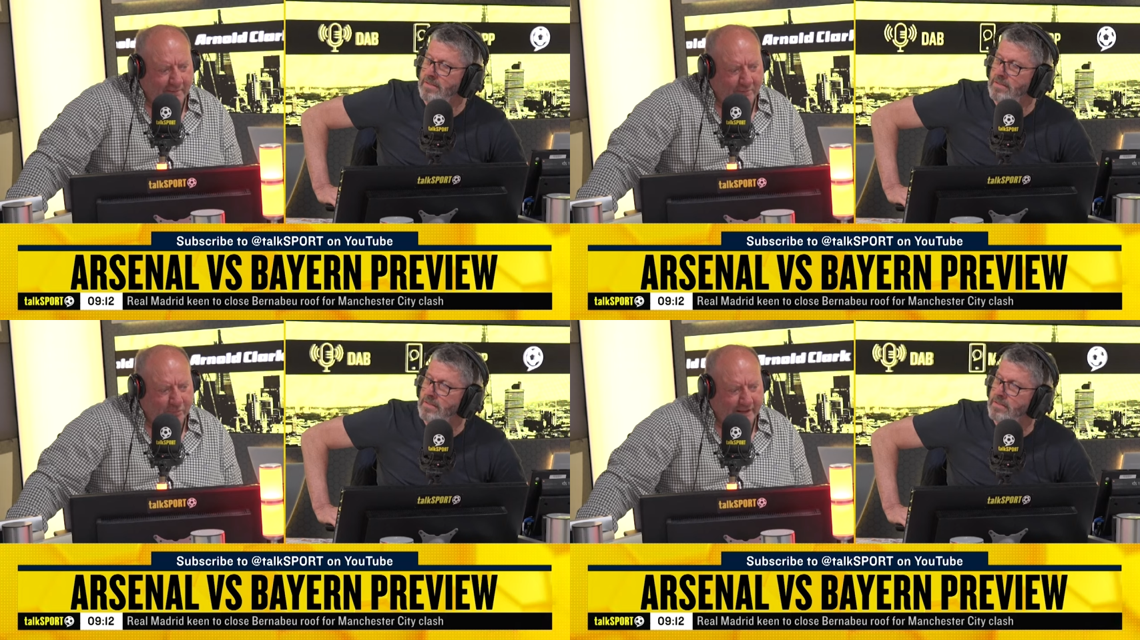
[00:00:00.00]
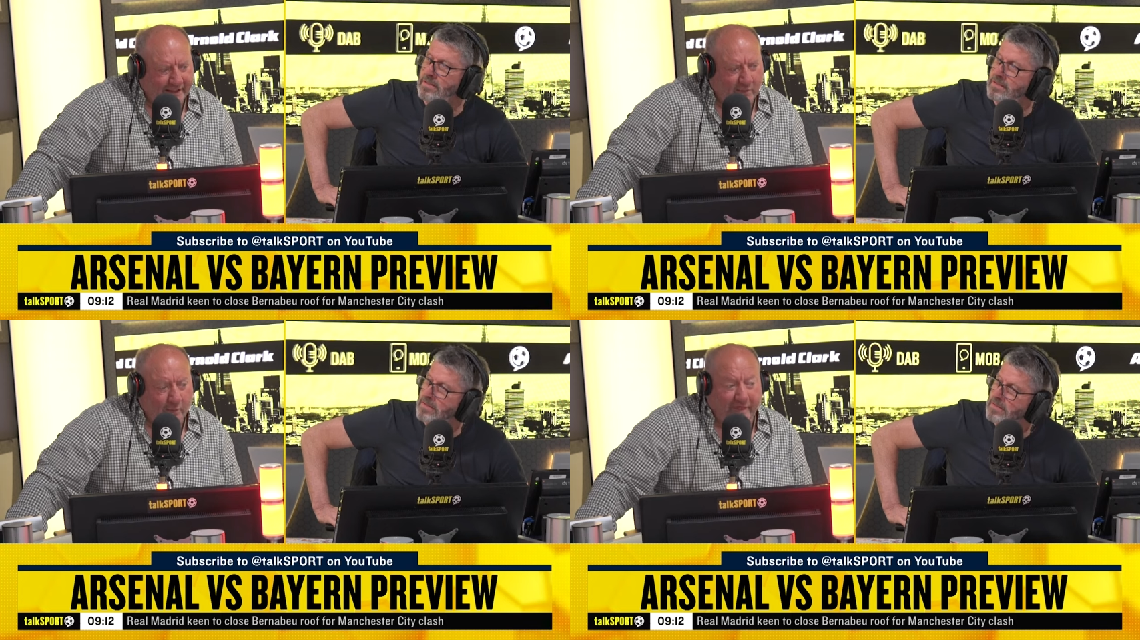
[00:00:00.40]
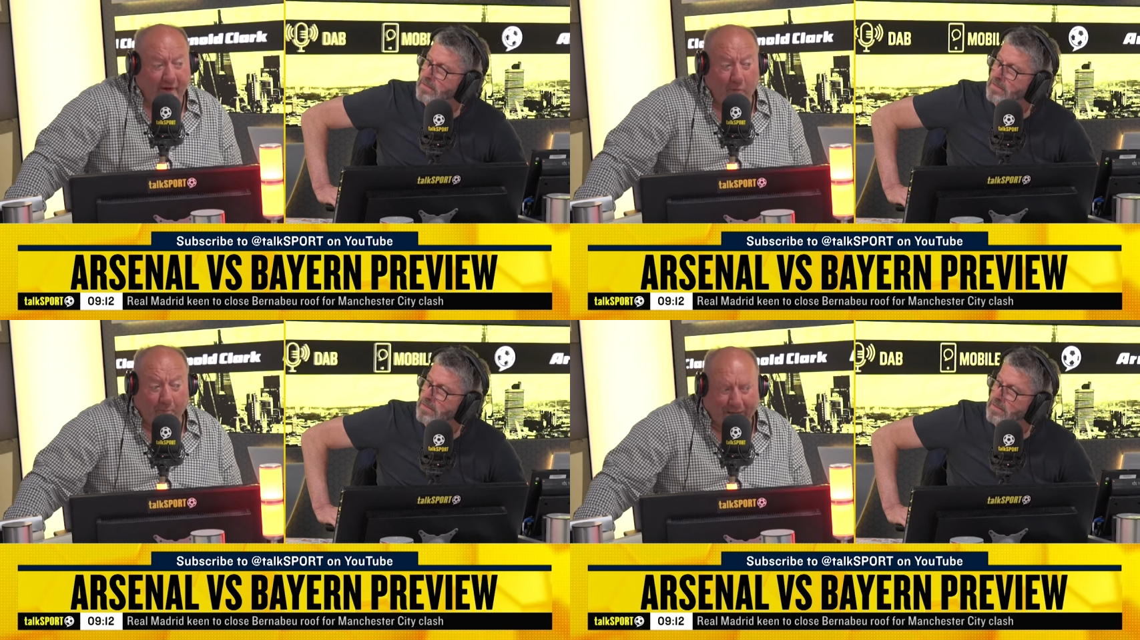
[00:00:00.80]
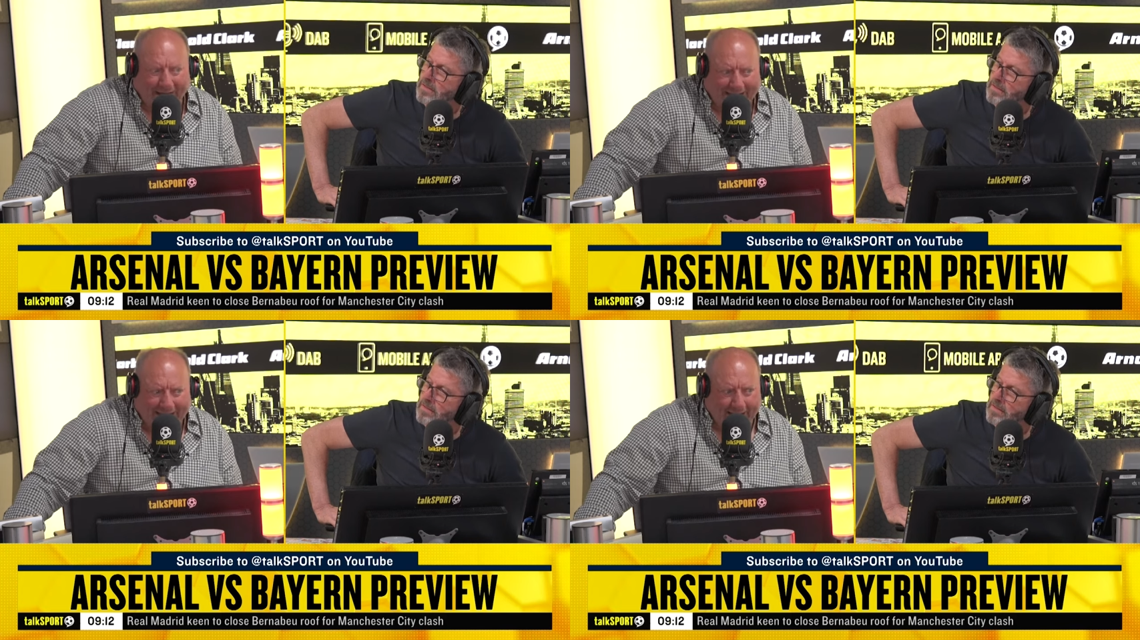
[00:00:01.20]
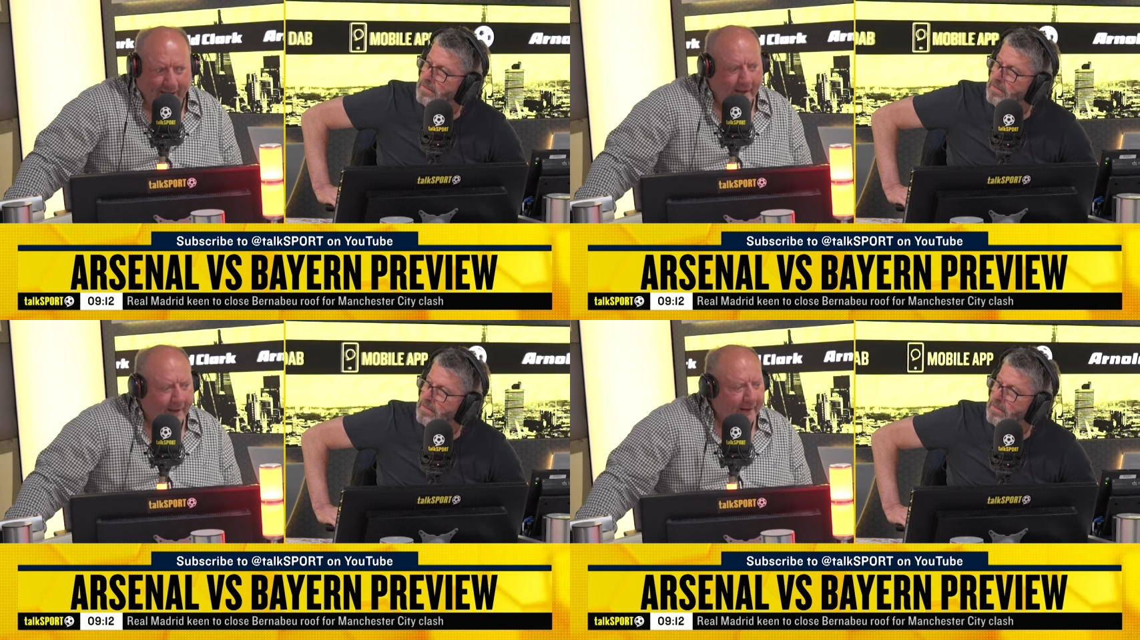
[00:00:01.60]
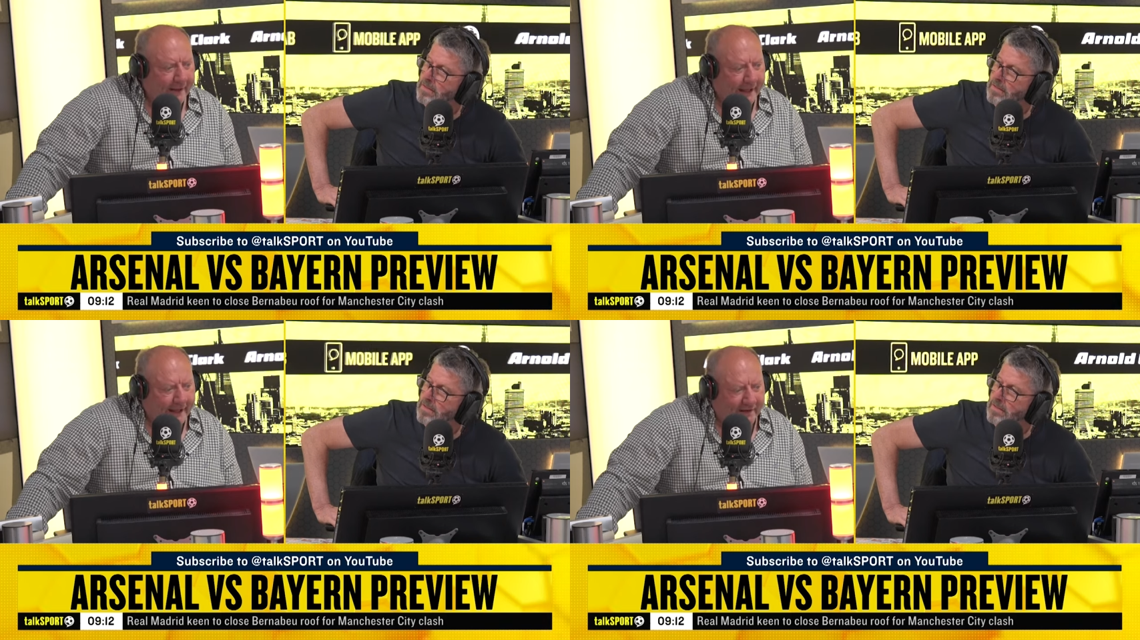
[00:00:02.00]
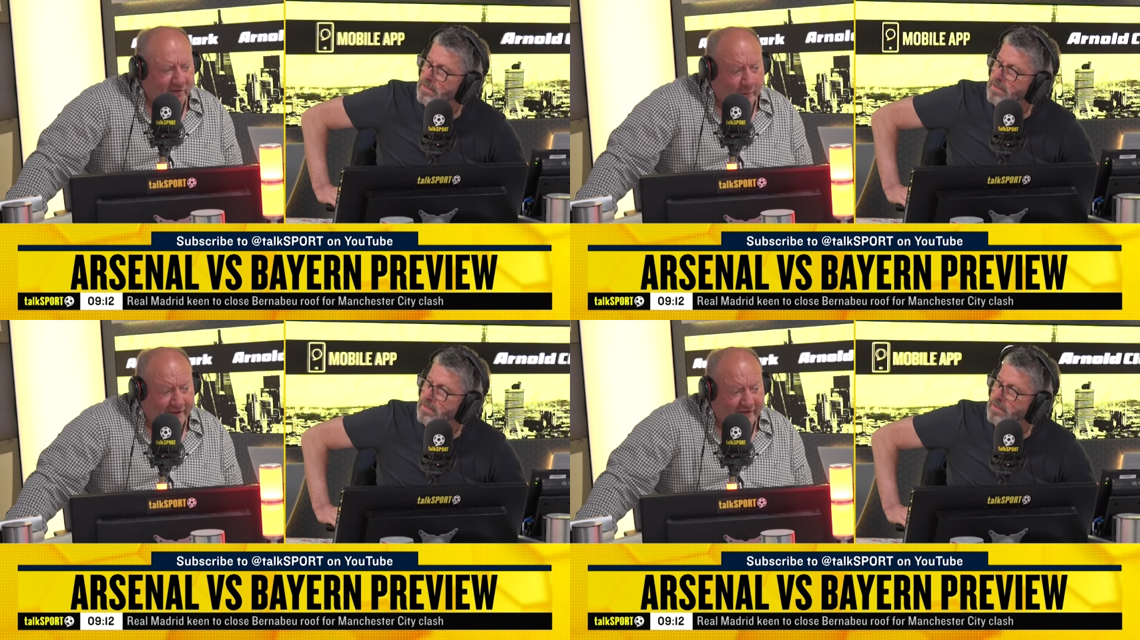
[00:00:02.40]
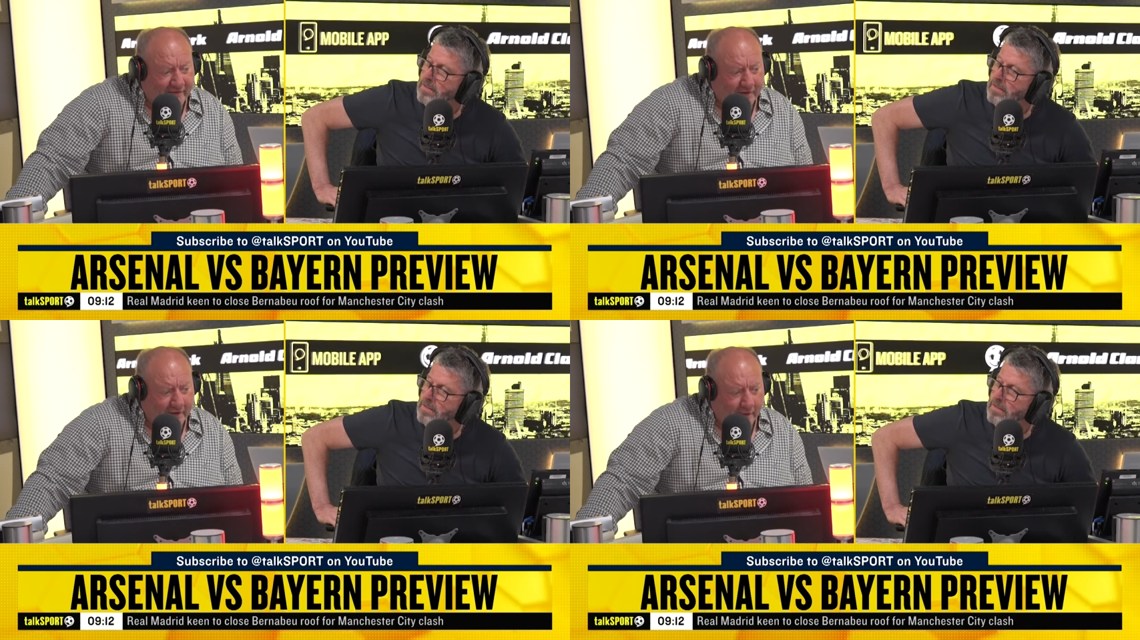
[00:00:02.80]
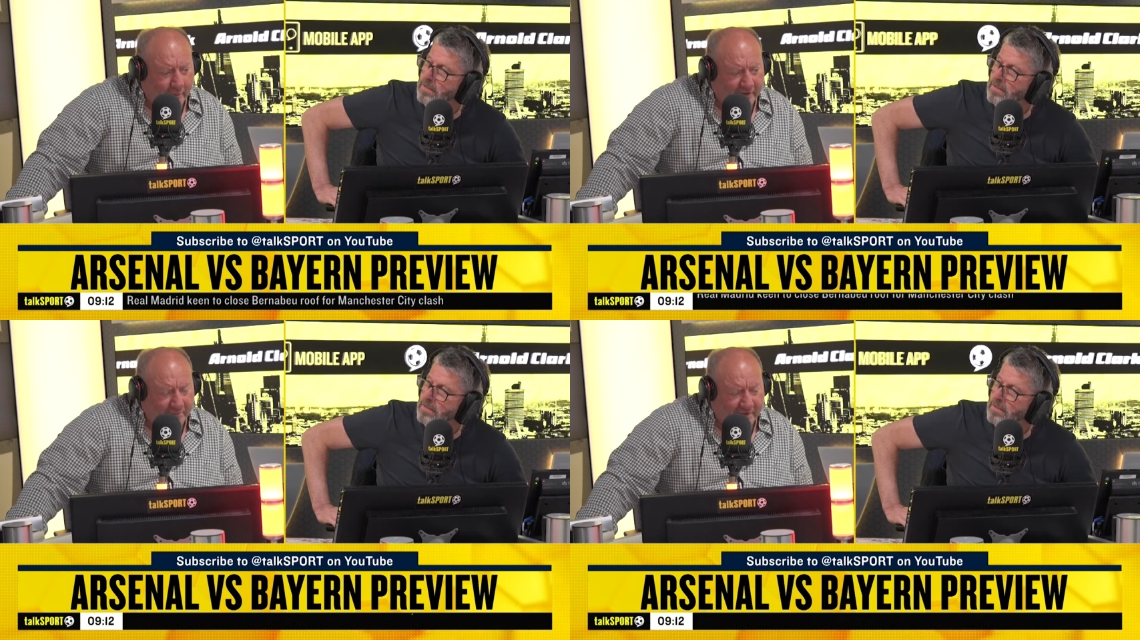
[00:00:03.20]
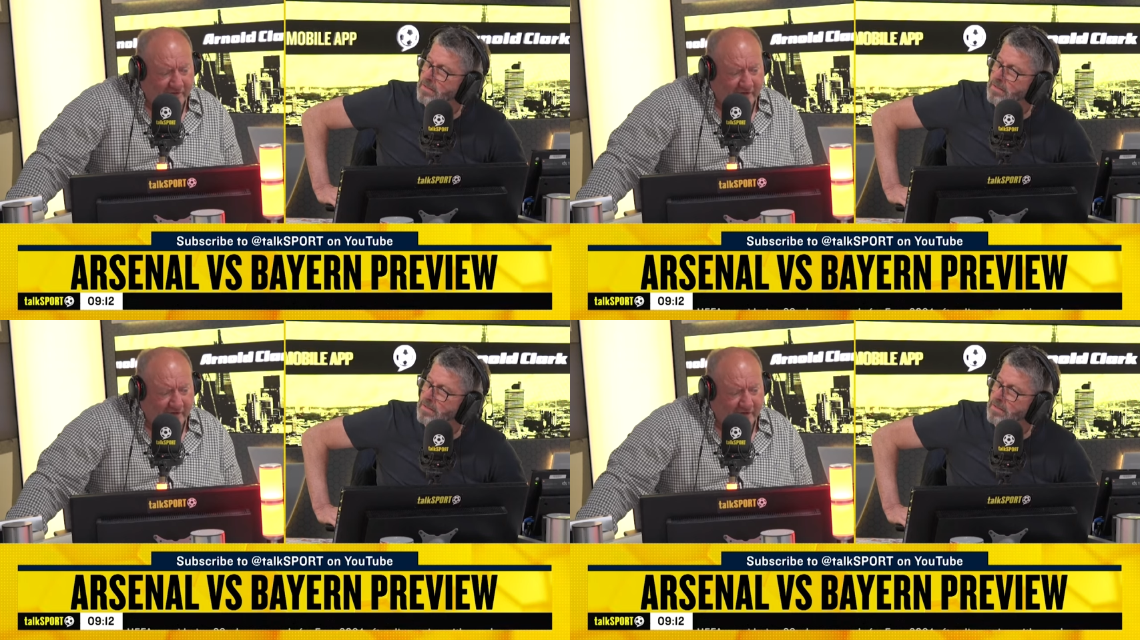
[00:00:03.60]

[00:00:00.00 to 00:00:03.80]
Speaker 1: time he played without pain. Uh, 27 now, he's been